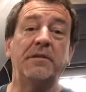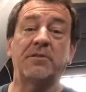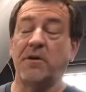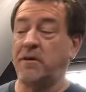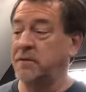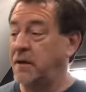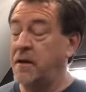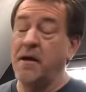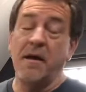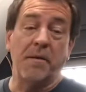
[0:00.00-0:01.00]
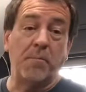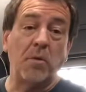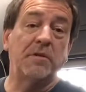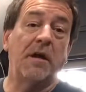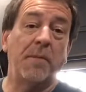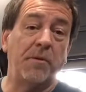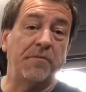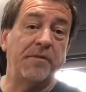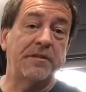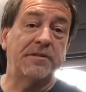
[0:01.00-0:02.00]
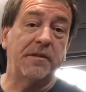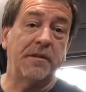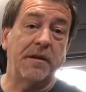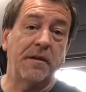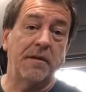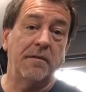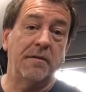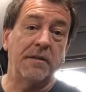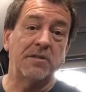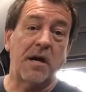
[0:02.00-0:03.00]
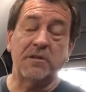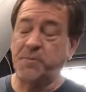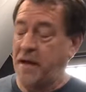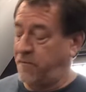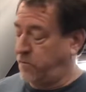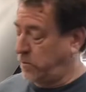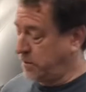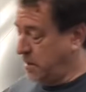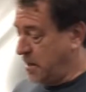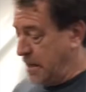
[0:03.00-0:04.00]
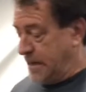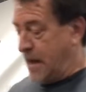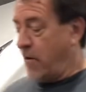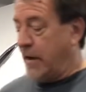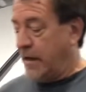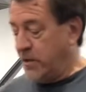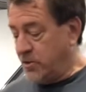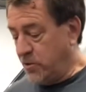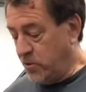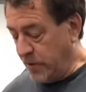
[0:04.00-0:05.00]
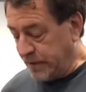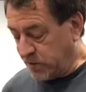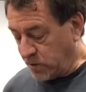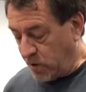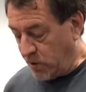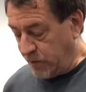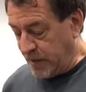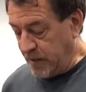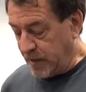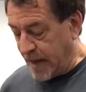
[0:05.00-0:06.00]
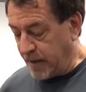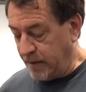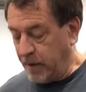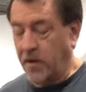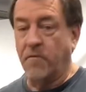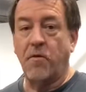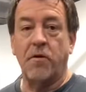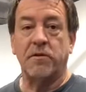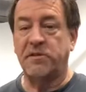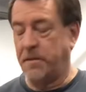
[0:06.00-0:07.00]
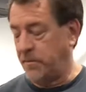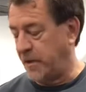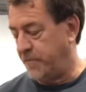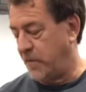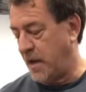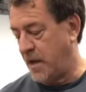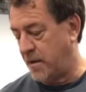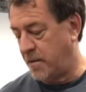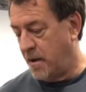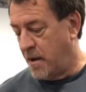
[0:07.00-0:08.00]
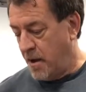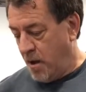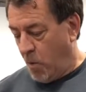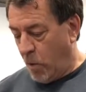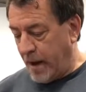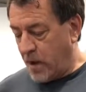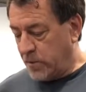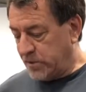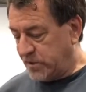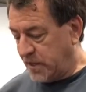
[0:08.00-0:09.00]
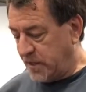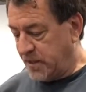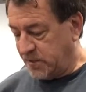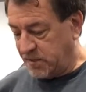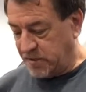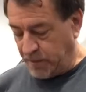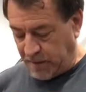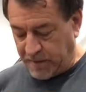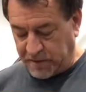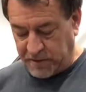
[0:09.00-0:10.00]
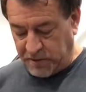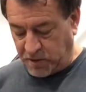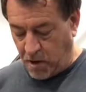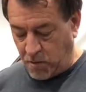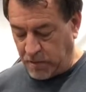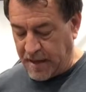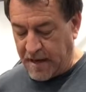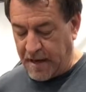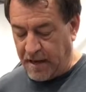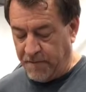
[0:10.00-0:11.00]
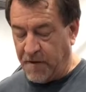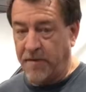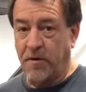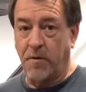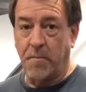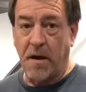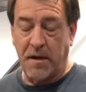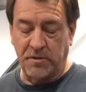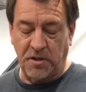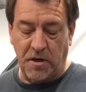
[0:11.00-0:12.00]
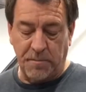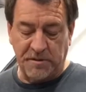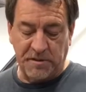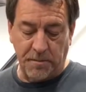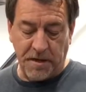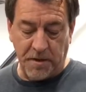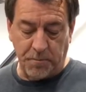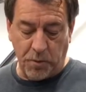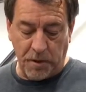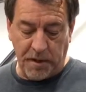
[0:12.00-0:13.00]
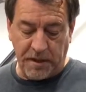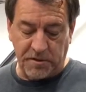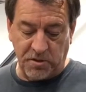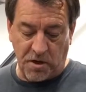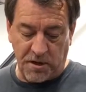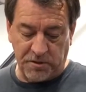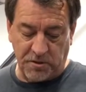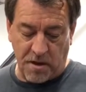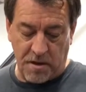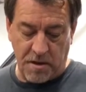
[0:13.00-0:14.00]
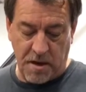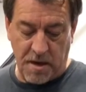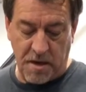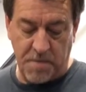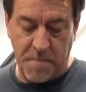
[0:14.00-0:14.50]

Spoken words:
installed and bolted up and affixed to the exhaust manifold, now I need to install the catalytic converter assembly. And when I was disassembling this, and this car only had 8,500 miles on it, but somebody had put exhaust on it and had